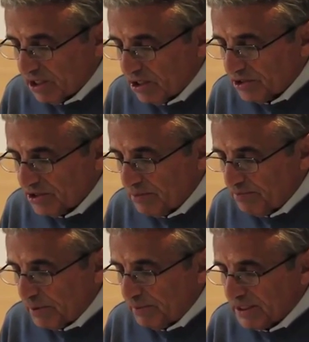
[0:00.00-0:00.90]
cuts in
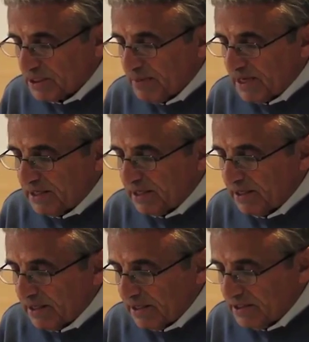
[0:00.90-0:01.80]
public spending,
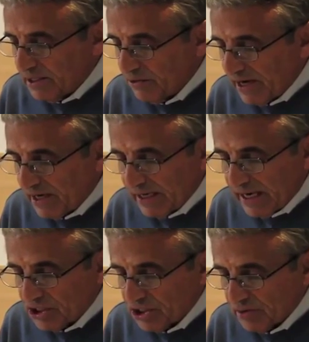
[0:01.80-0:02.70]
and
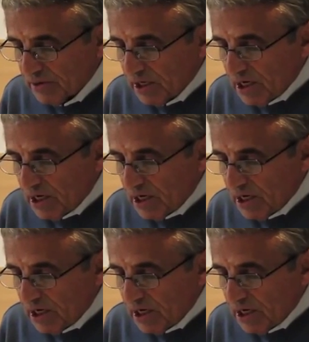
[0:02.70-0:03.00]
deregulation,